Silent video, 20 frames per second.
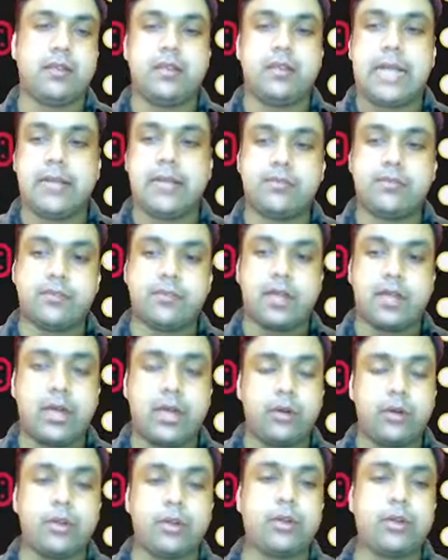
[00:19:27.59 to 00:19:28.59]
That's
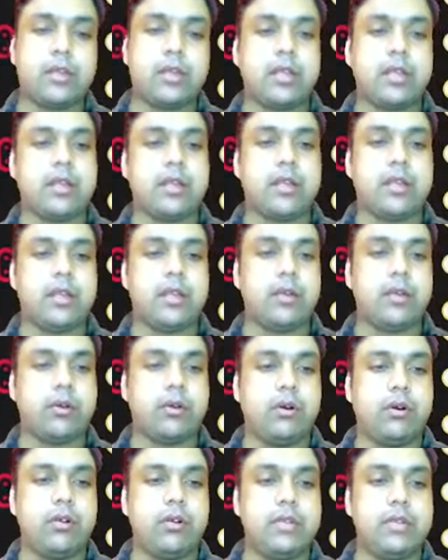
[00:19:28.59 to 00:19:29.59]
how you can connect
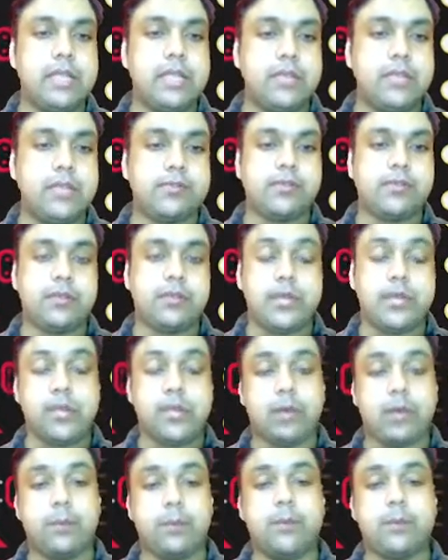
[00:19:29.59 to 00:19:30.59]
all these
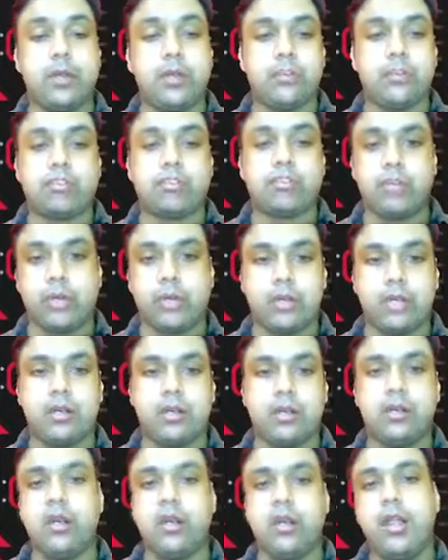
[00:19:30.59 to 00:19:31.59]
three components together